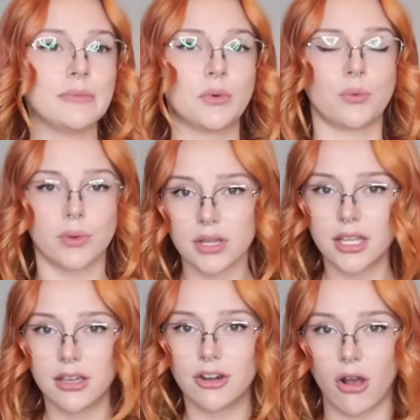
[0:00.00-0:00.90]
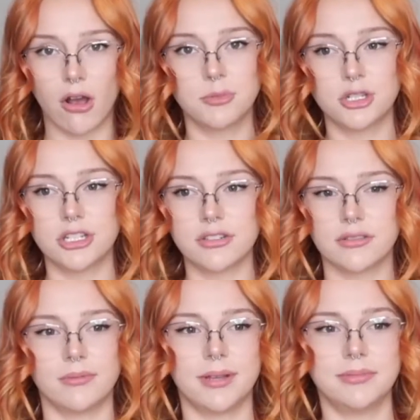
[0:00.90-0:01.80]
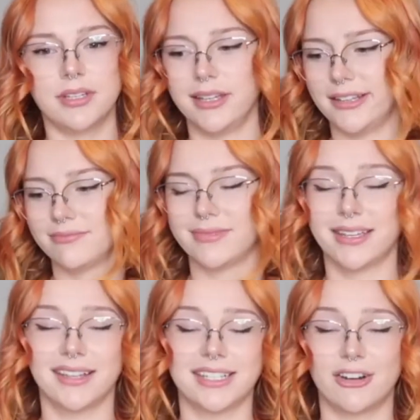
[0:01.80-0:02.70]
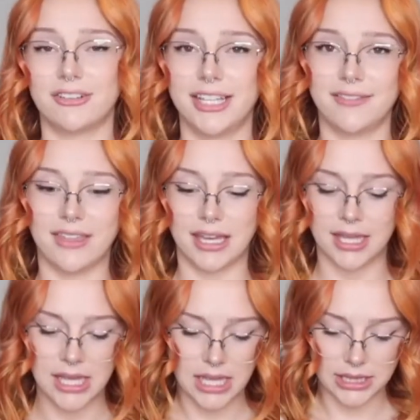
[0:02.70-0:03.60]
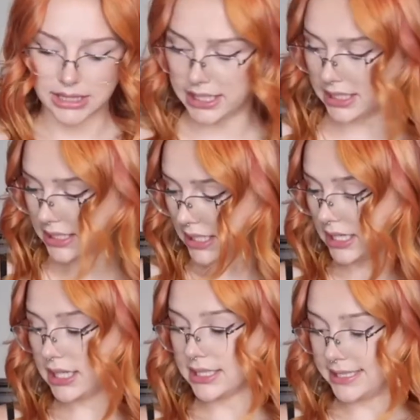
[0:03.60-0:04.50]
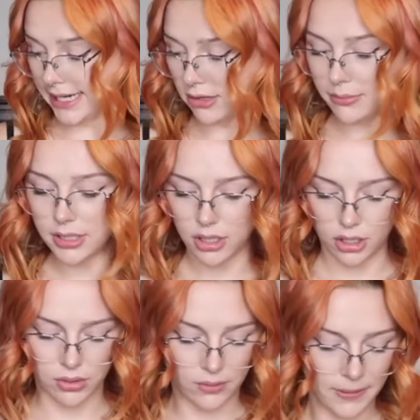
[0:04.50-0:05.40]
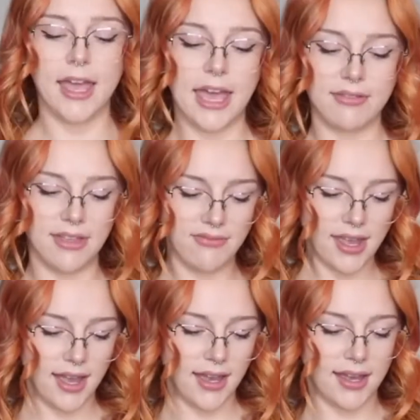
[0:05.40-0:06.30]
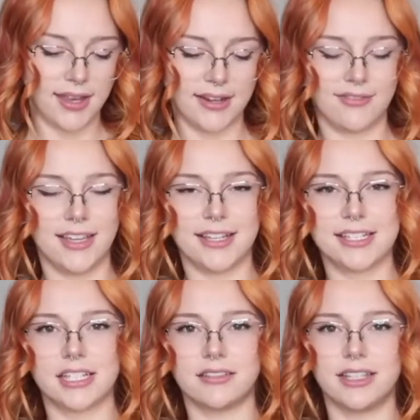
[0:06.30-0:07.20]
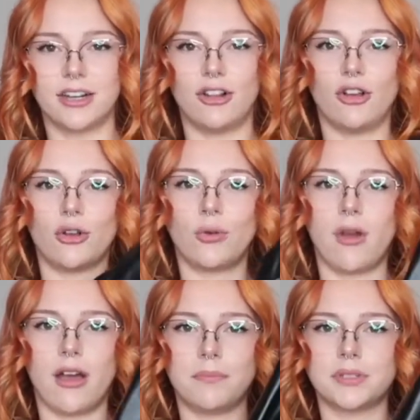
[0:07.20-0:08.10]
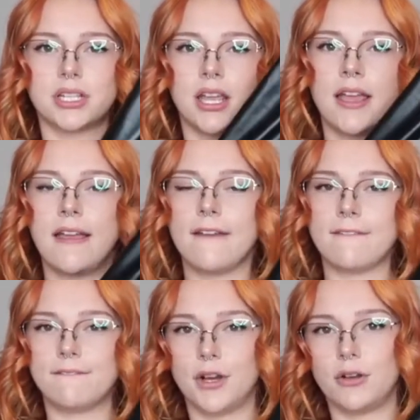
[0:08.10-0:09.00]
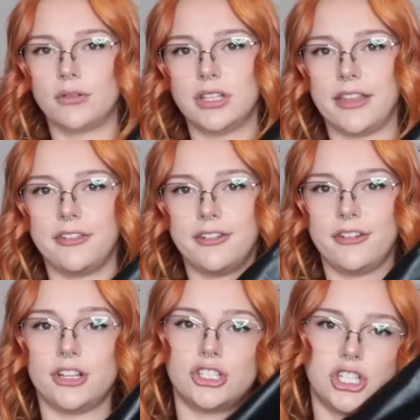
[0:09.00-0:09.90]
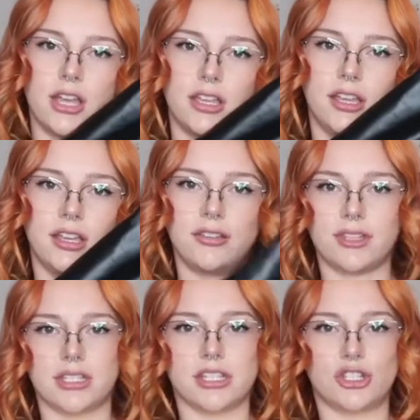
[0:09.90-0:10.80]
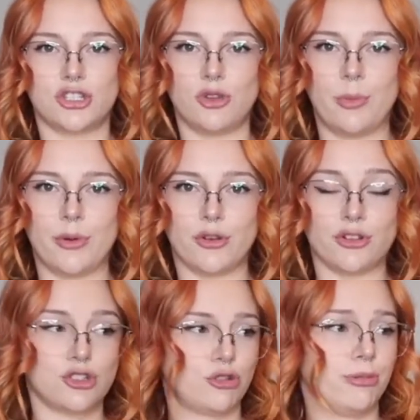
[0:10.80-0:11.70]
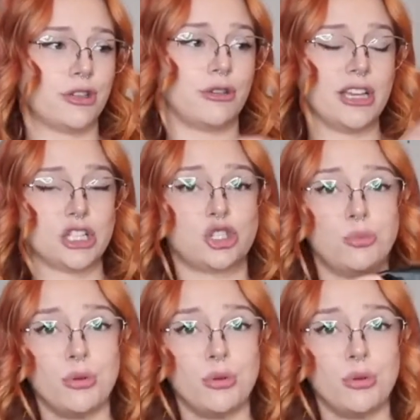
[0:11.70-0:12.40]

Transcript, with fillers: some really good options on their website. Like I said, I'll leave that linked down below. And then they had this little cropped faux leather jacket. This is super, super cute. It's